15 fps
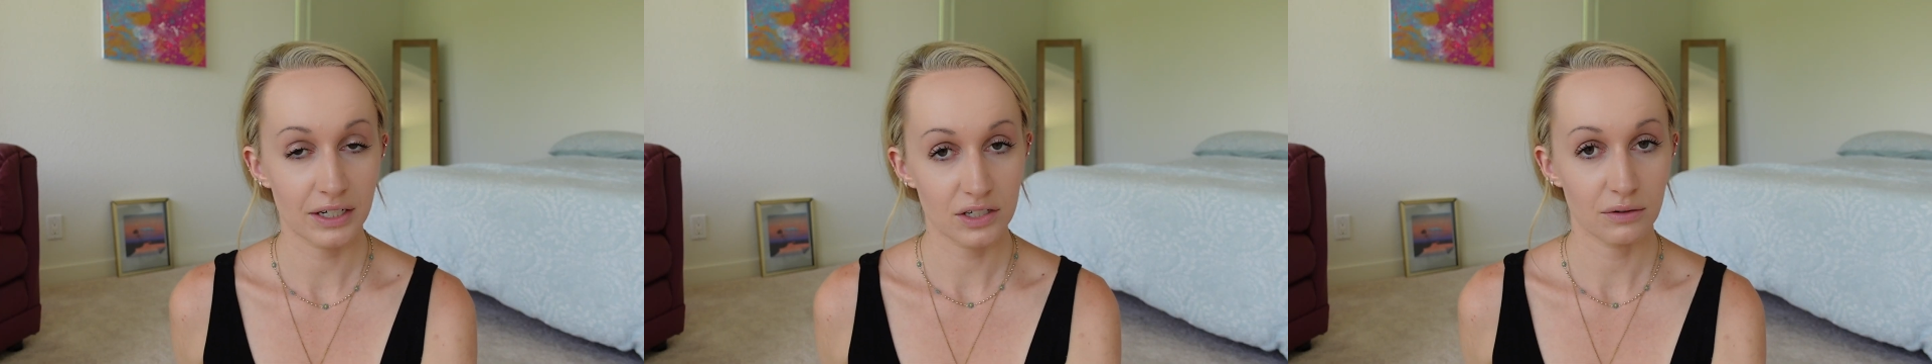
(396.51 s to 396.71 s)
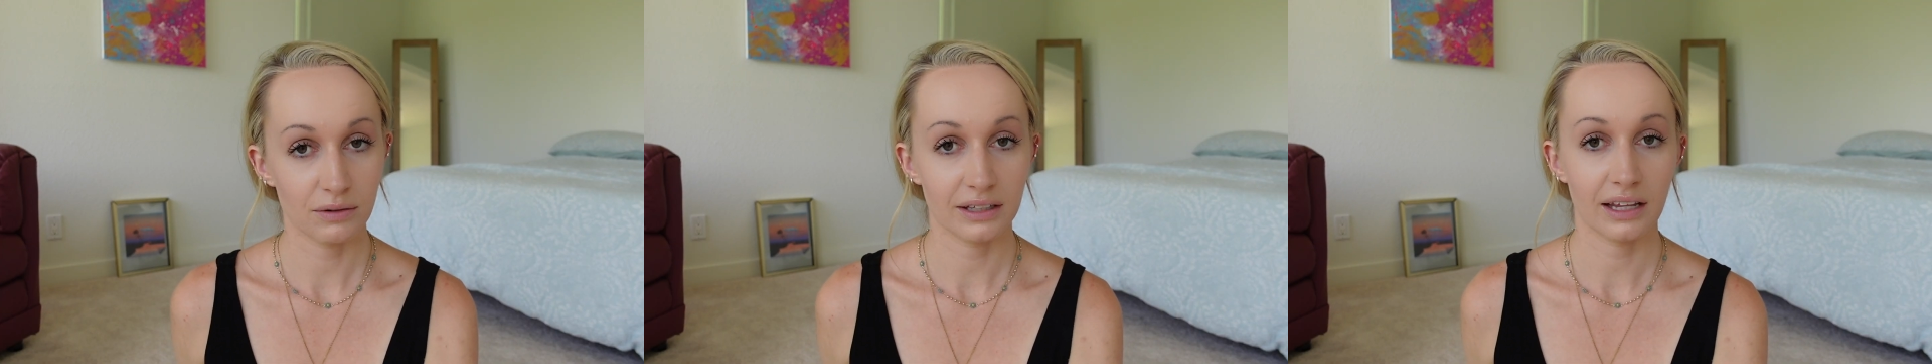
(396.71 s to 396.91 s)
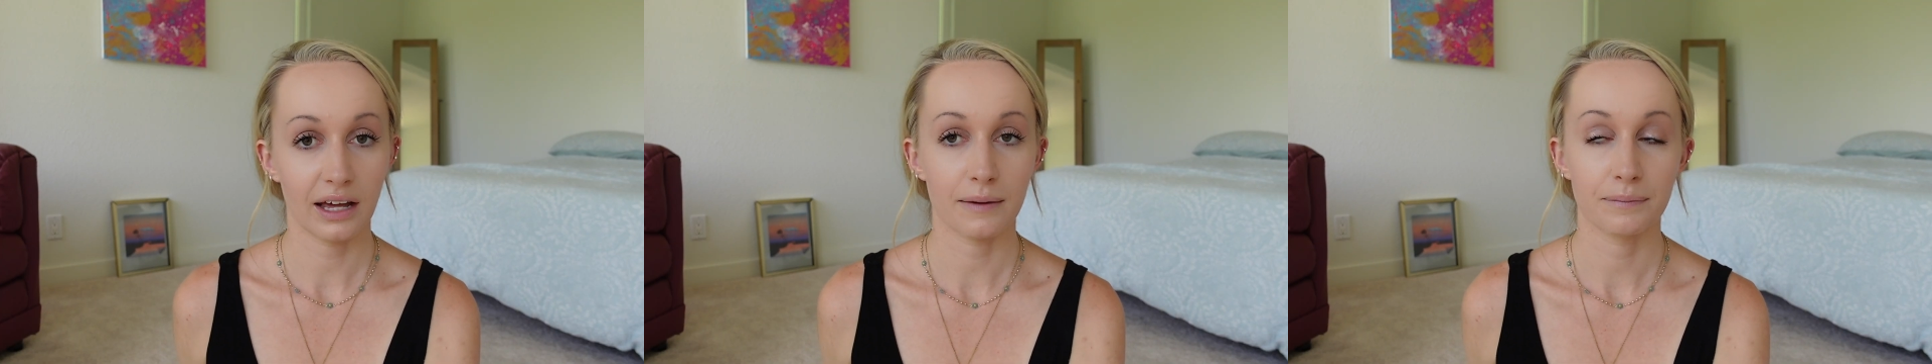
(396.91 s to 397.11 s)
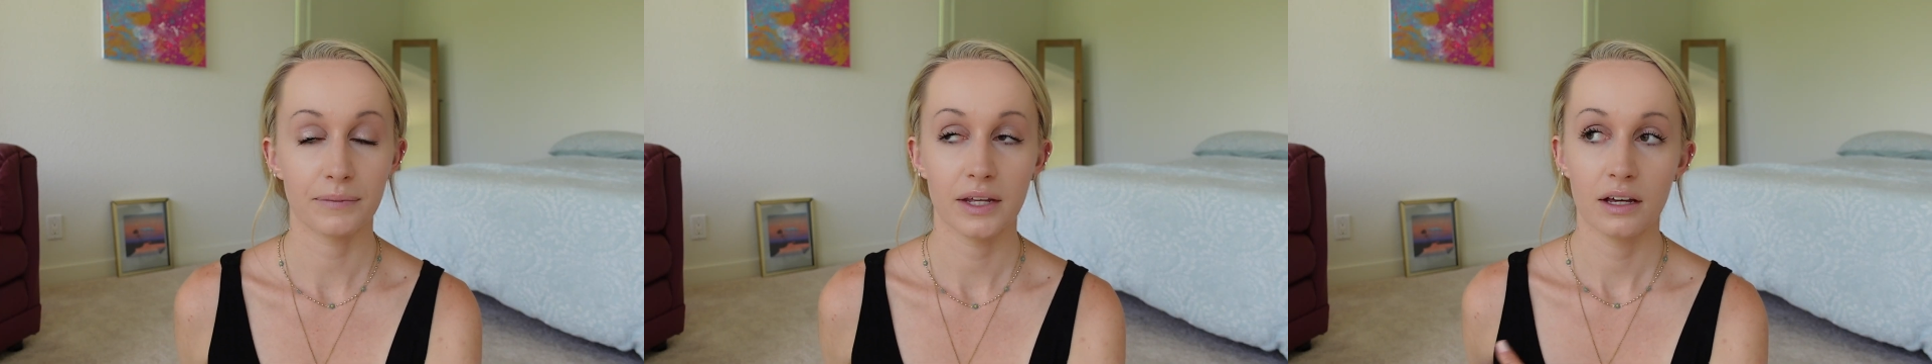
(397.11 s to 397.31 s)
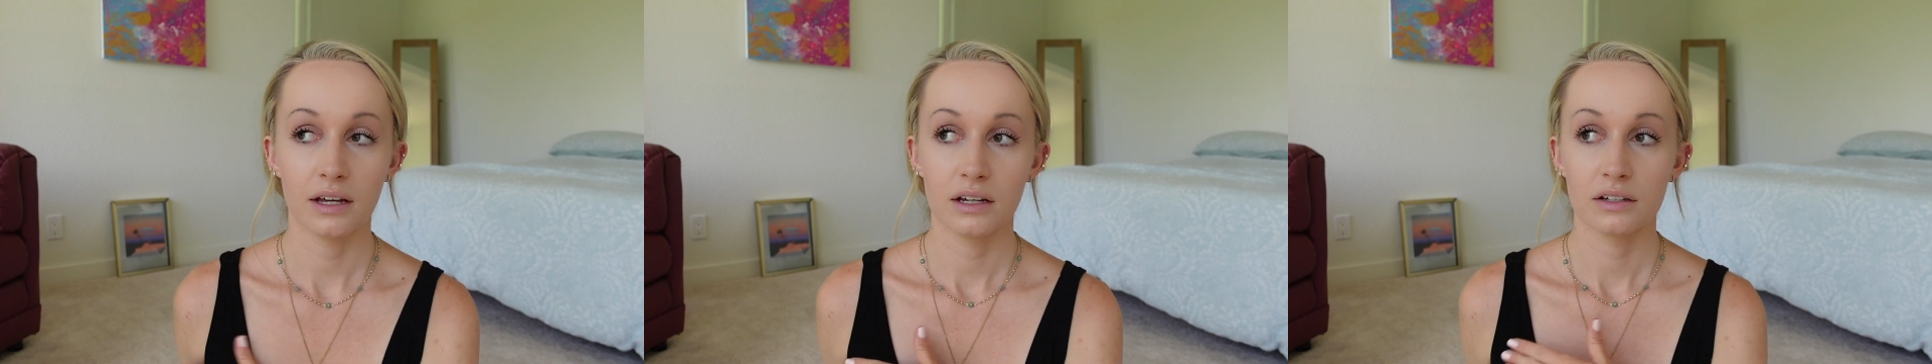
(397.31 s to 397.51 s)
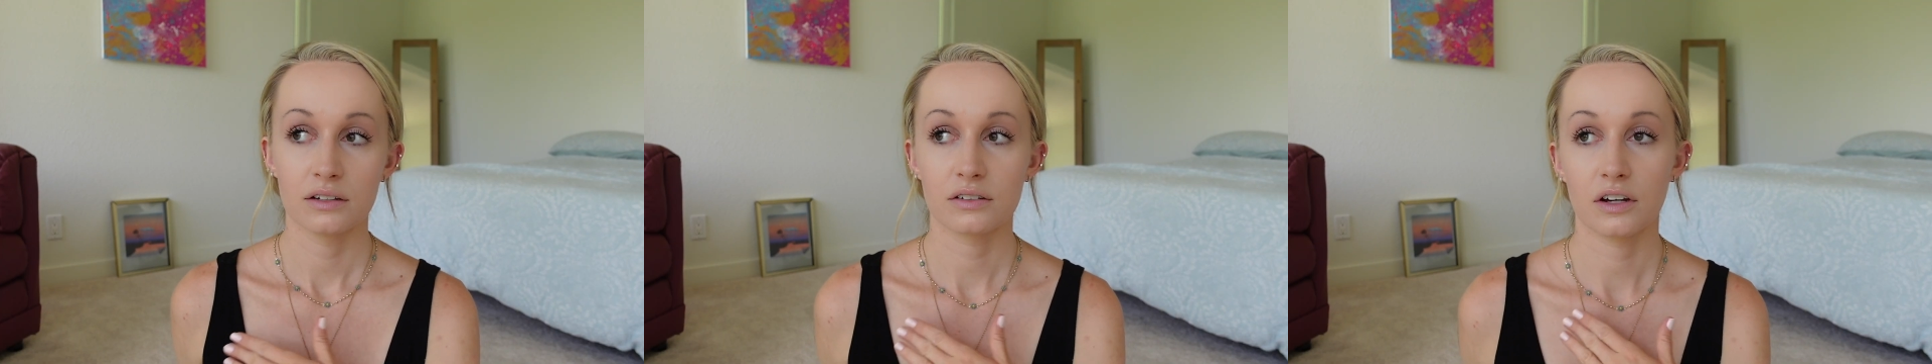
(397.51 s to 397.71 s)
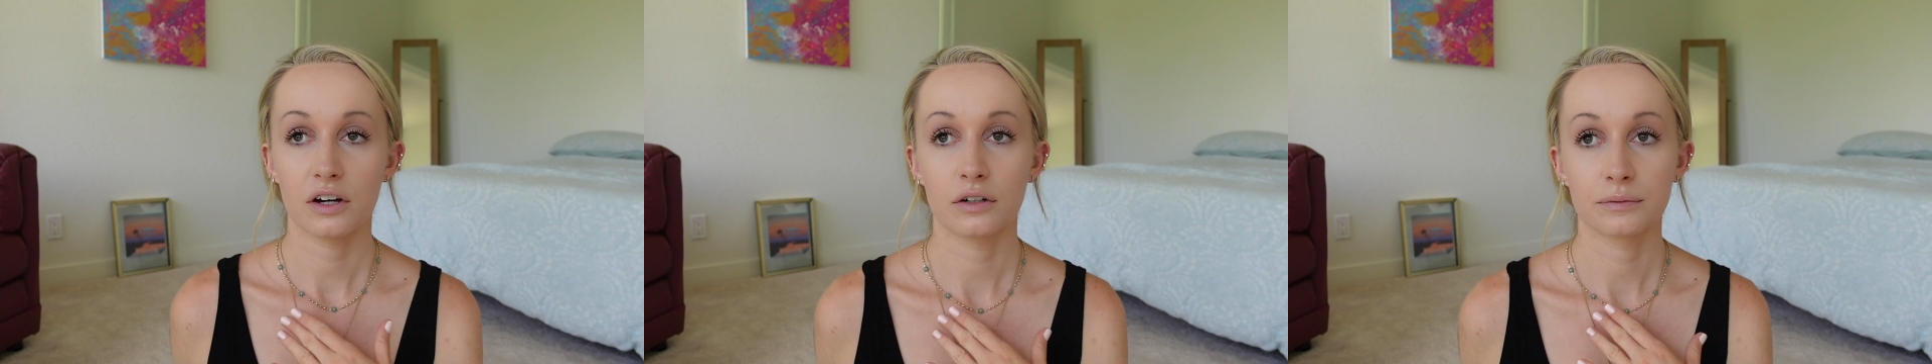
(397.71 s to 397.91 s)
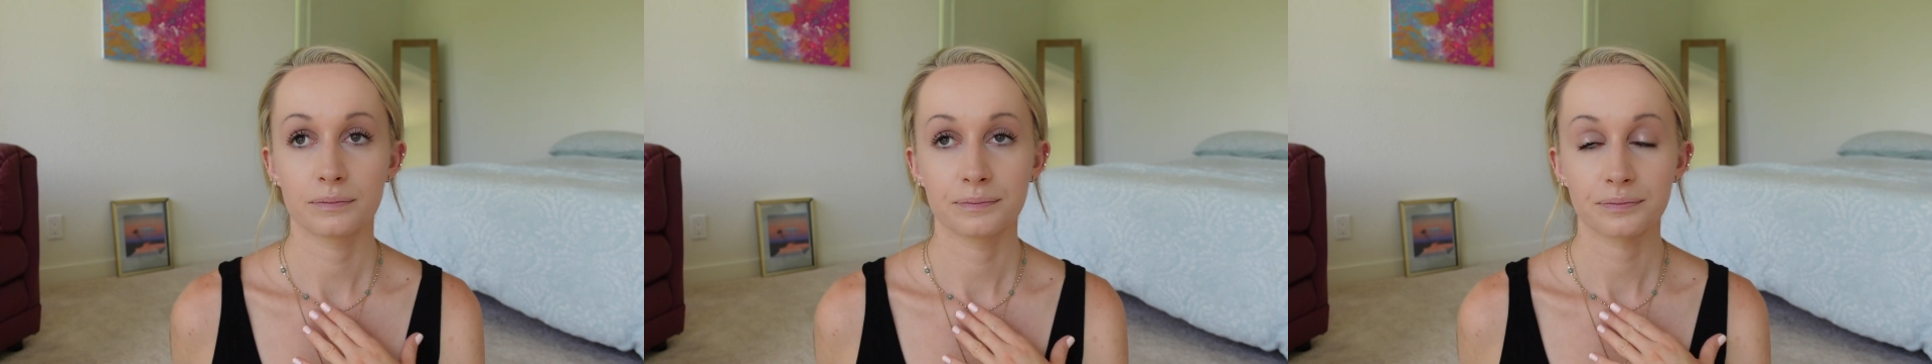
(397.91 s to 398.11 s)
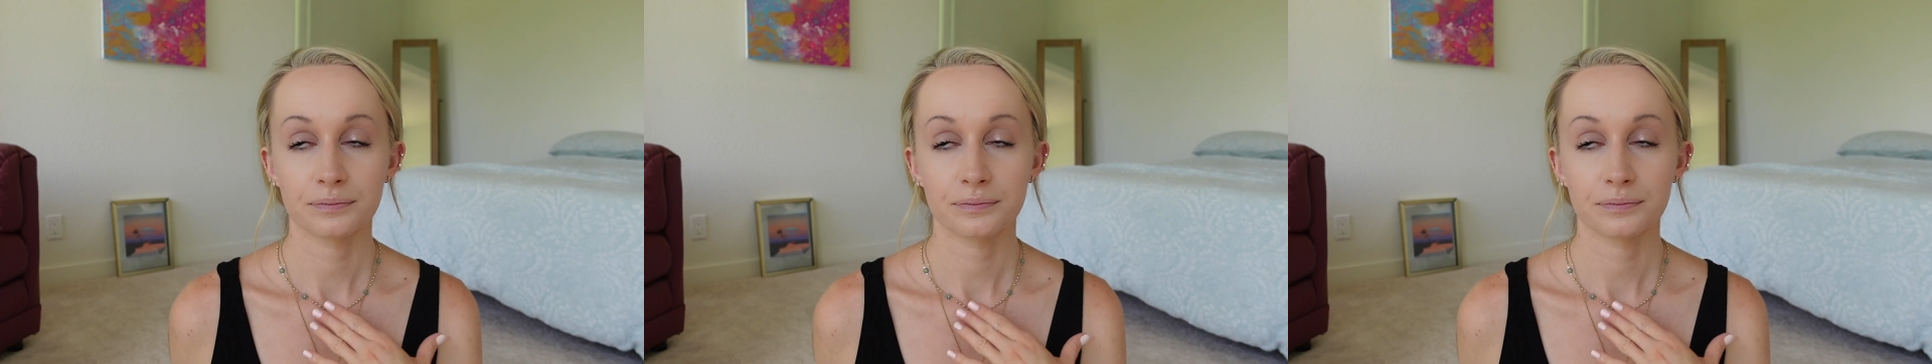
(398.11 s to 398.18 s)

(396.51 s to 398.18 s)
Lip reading: doing that. So